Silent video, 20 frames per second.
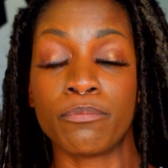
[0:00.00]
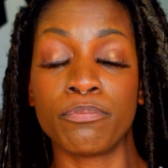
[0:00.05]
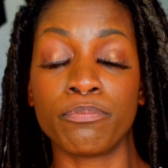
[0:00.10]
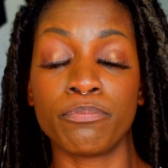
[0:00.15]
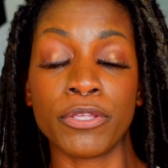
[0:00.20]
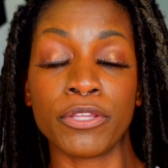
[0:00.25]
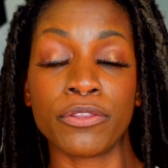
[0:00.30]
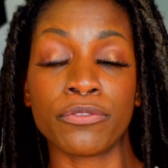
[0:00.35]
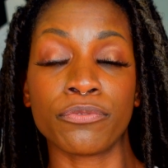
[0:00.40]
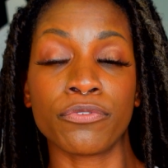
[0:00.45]

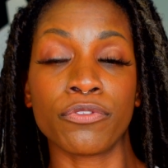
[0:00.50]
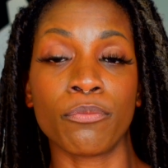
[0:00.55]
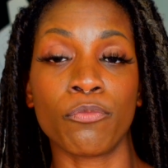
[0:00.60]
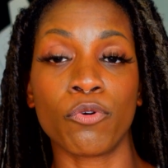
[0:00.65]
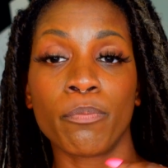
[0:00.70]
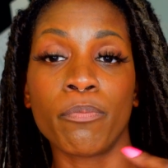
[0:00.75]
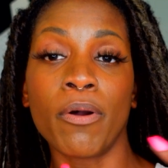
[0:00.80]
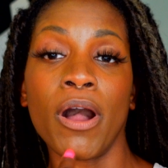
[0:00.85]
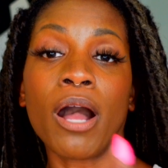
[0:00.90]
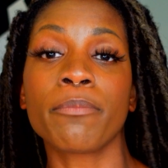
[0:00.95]
be through the more
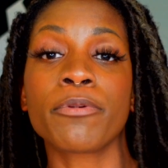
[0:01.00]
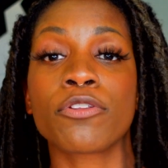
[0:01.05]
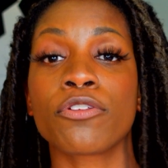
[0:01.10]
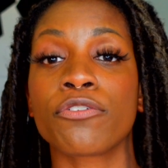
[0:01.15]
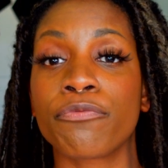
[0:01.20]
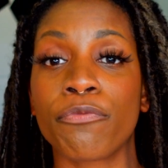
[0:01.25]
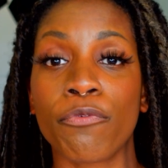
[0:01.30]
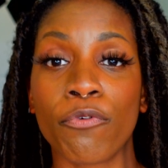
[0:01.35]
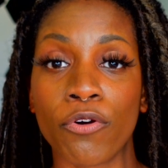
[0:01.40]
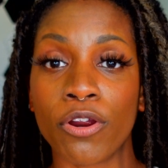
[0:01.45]
popular
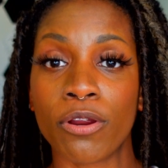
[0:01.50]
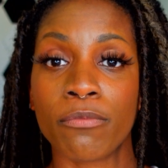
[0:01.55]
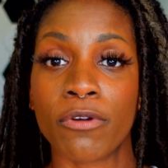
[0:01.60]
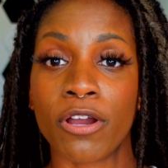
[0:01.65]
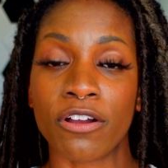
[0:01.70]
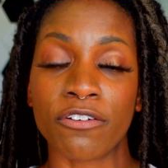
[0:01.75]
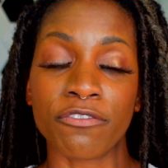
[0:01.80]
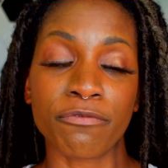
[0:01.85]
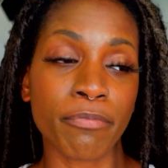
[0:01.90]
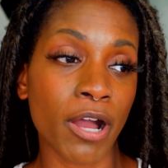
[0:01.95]
form
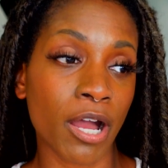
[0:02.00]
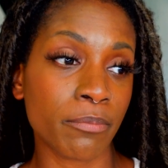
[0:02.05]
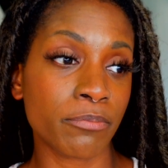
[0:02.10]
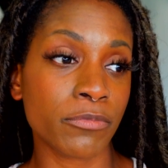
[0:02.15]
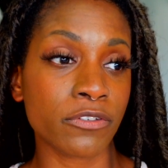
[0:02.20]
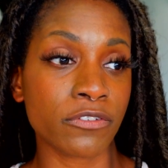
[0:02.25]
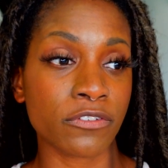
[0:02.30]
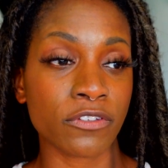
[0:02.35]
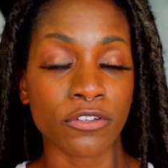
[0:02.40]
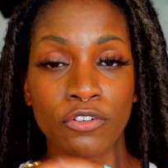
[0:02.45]
of pop
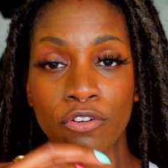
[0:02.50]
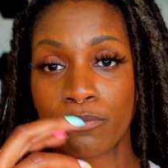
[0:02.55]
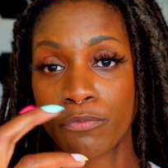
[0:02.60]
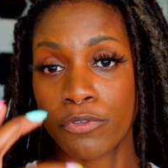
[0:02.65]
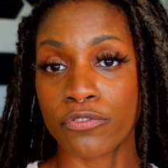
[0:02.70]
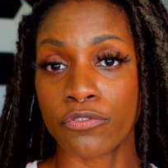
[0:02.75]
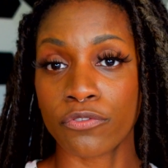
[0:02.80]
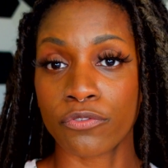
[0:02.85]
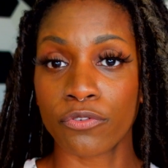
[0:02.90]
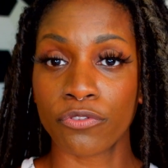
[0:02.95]
music or
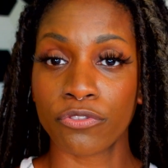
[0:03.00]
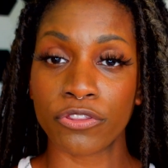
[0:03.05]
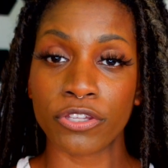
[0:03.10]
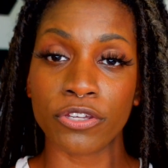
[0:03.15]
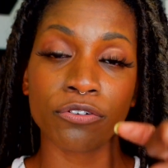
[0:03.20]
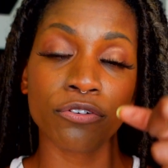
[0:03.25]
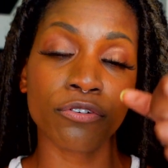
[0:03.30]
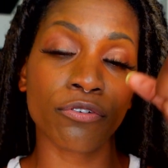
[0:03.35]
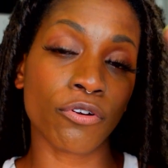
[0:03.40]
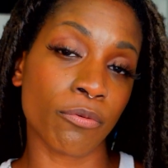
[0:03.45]
musical
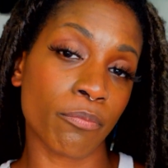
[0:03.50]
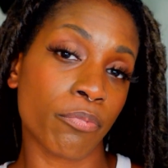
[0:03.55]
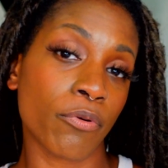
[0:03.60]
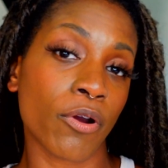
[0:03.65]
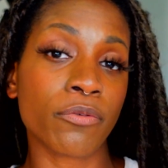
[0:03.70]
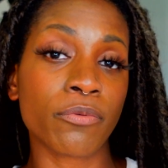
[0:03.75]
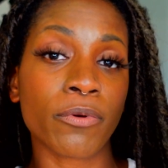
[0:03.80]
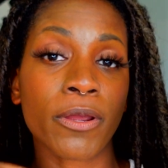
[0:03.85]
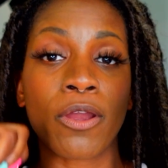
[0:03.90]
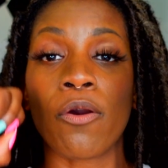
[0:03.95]
theater or
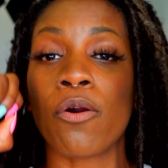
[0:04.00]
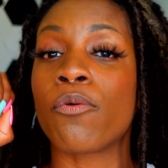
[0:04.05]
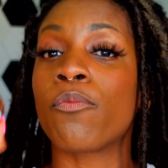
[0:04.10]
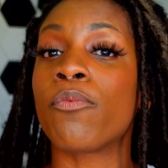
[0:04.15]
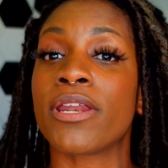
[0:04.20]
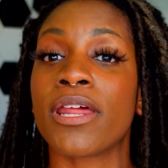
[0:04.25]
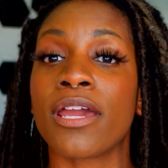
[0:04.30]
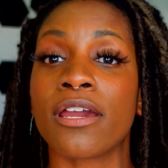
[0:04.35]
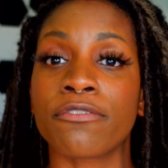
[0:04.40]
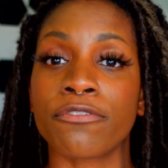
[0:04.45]
Broadway or
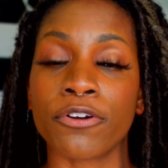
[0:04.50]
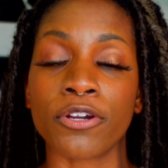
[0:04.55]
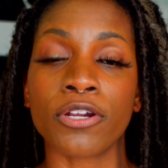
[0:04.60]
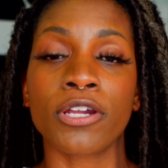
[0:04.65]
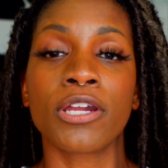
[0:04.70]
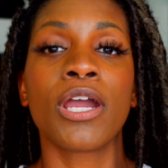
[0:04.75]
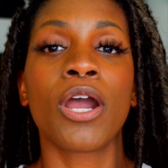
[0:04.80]
whatever